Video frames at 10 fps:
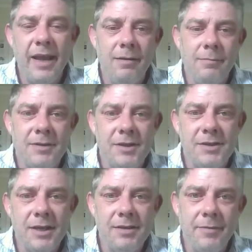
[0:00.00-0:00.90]
once the
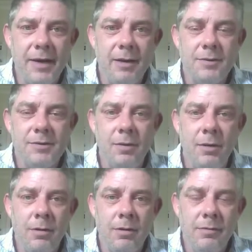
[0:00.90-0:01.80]
schizophrenia was
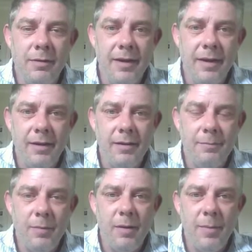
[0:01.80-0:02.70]
gone, the
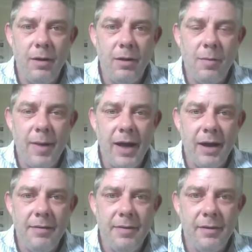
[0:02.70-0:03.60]
bipolar part
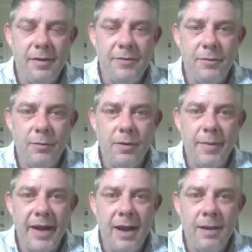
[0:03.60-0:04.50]
of the disorder
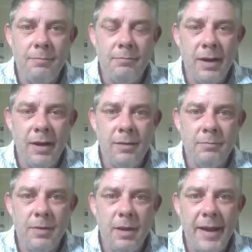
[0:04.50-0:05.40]
became
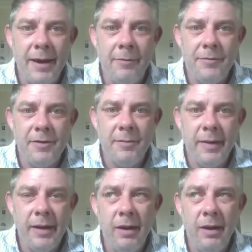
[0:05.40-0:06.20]
apparent to me.